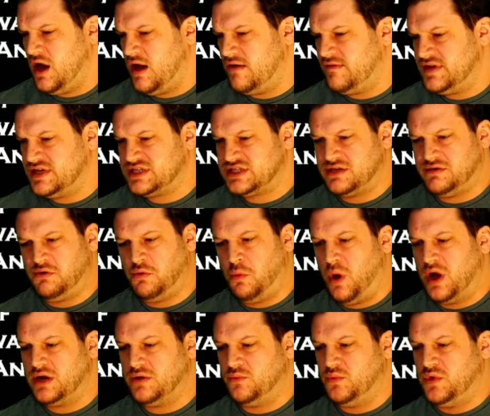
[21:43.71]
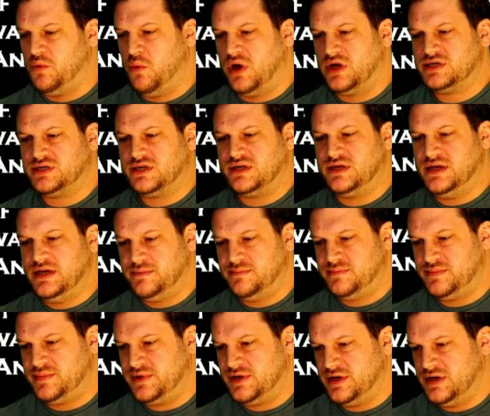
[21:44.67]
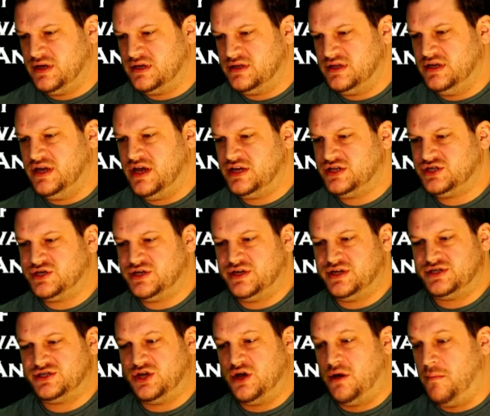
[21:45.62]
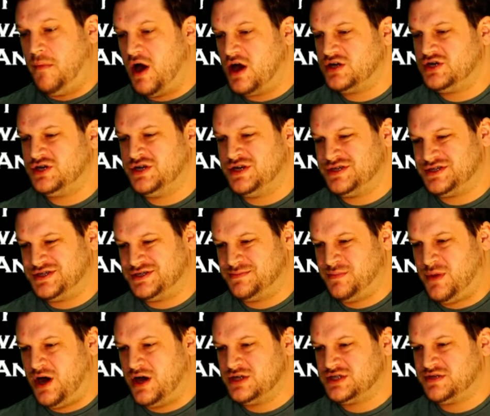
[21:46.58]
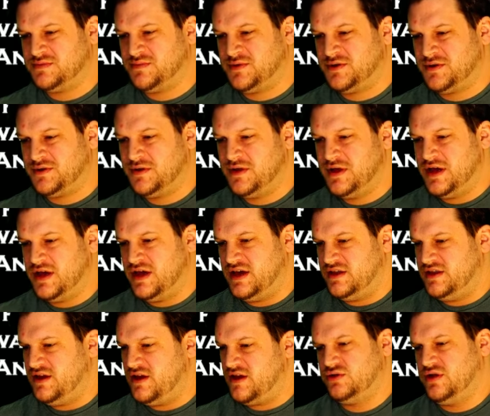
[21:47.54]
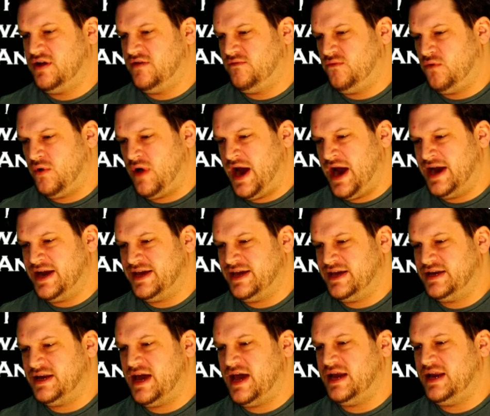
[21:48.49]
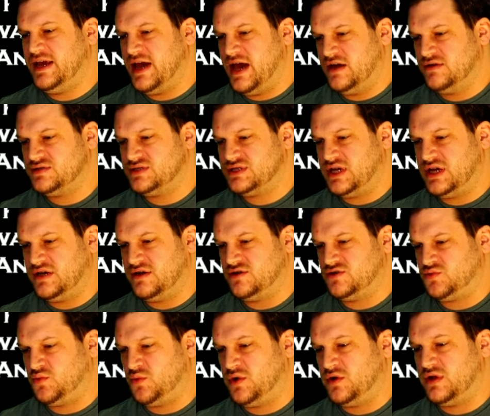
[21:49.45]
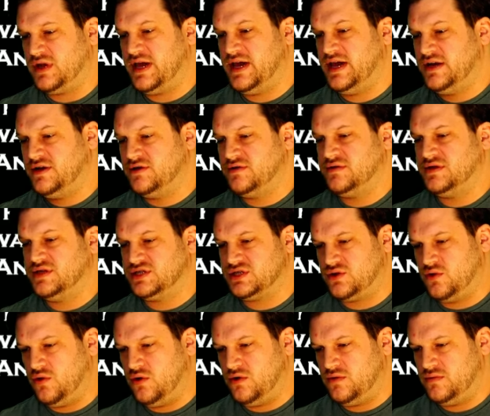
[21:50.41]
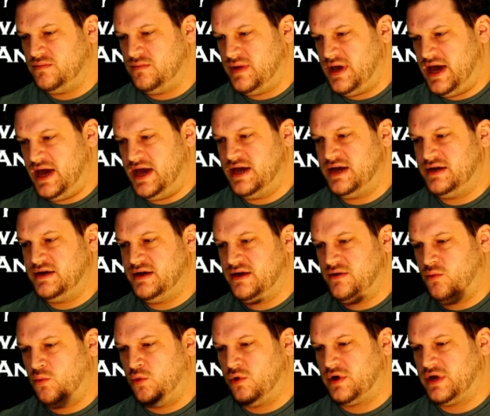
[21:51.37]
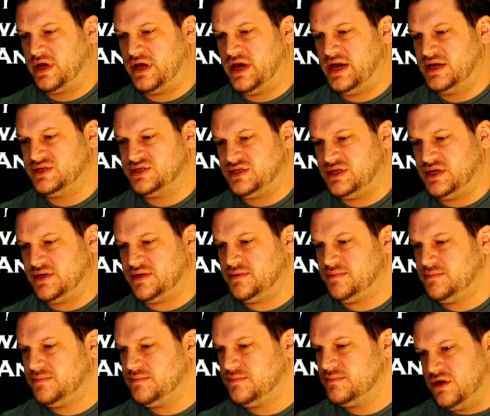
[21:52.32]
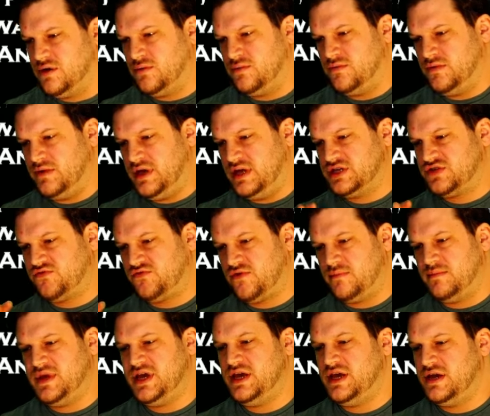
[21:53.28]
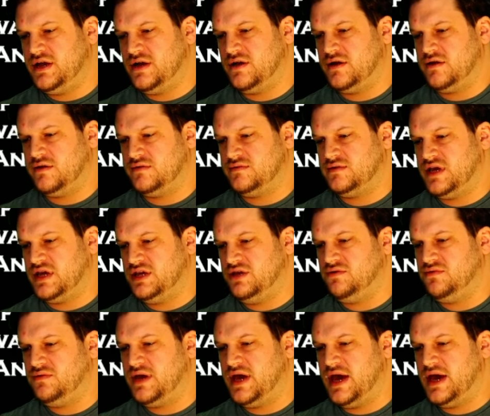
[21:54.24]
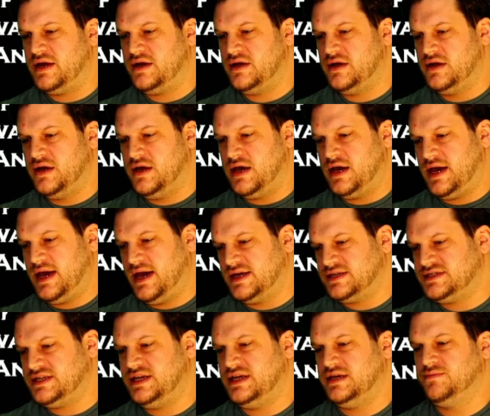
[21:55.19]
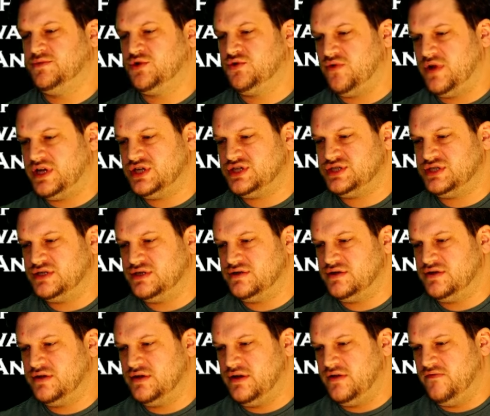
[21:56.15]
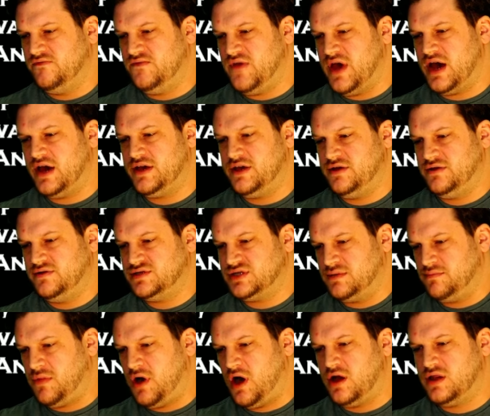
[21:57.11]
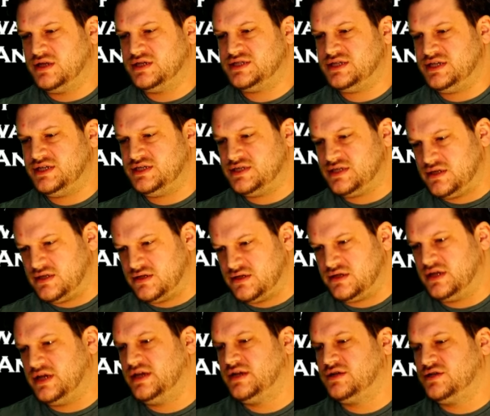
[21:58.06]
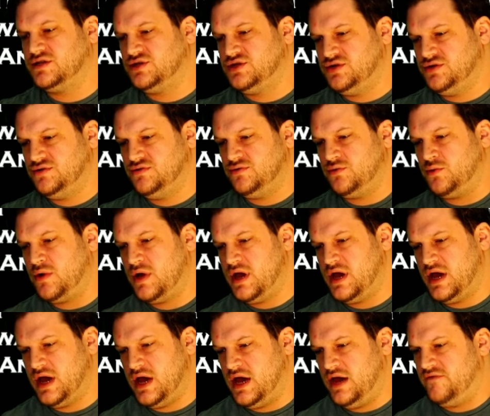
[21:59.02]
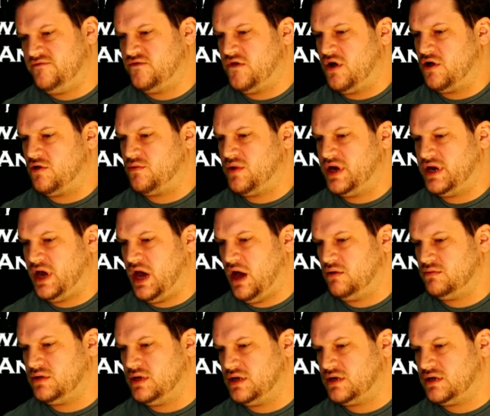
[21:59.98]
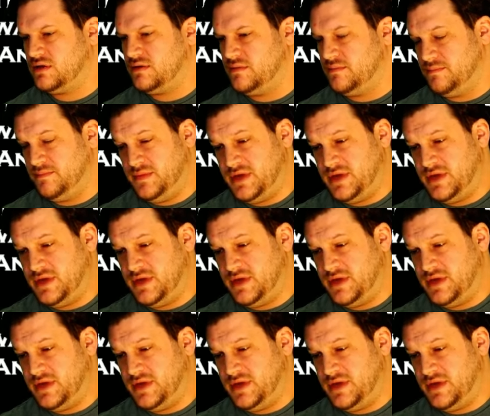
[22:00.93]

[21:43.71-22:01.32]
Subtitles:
Obviously, we want to keep the nation as homogenous as possible, so therefore adding in any outsiders will hinder this goal and work against it. So it's from here that you get anti-immigration values and policies linked to a far-right outlook.